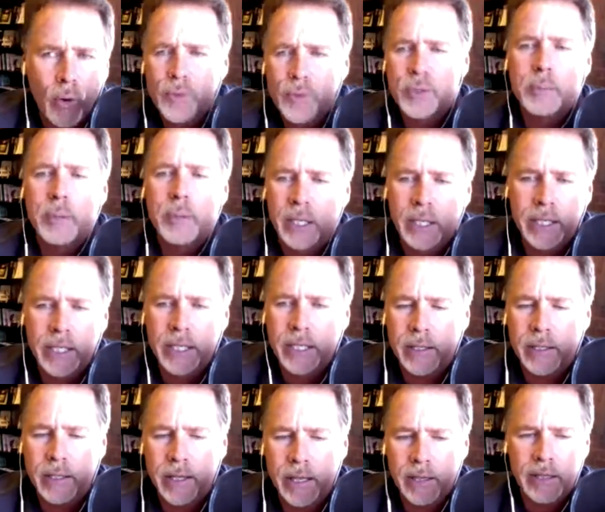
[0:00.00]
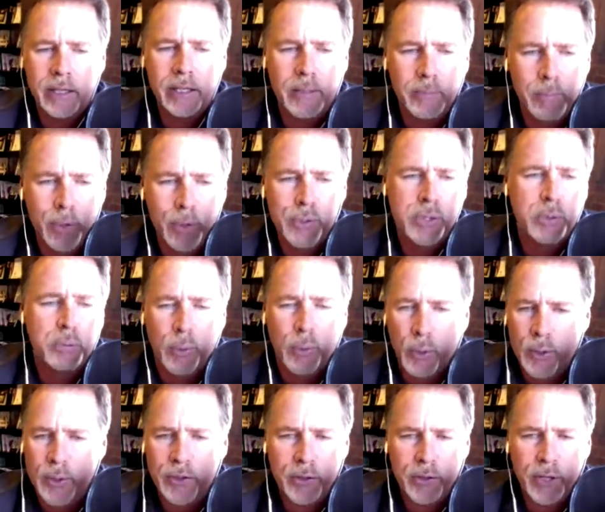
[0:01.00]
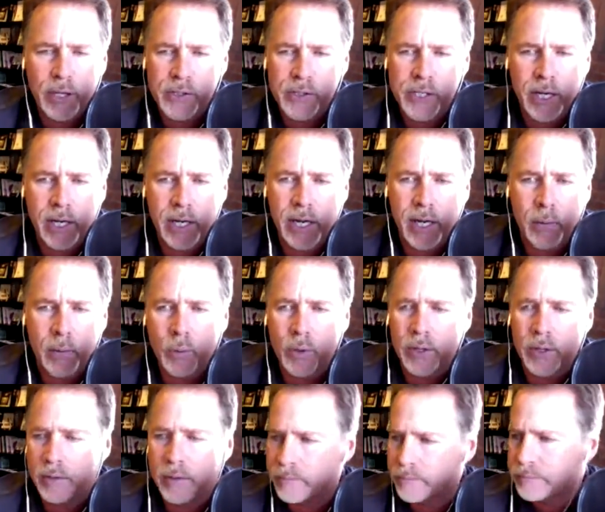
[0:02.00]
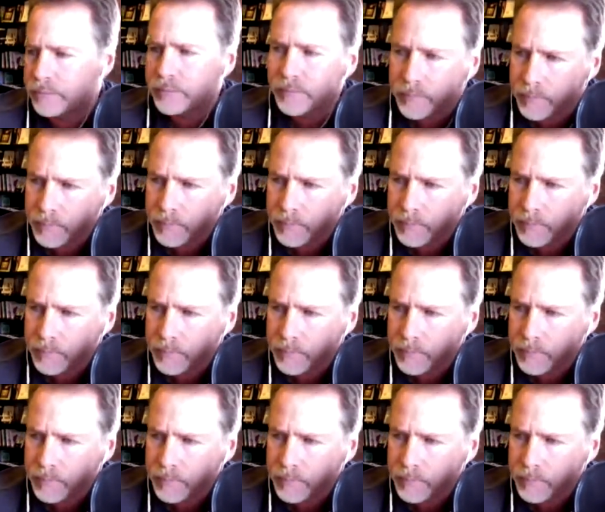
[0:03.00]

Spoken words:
But ultimately, I think the most important thing is I want a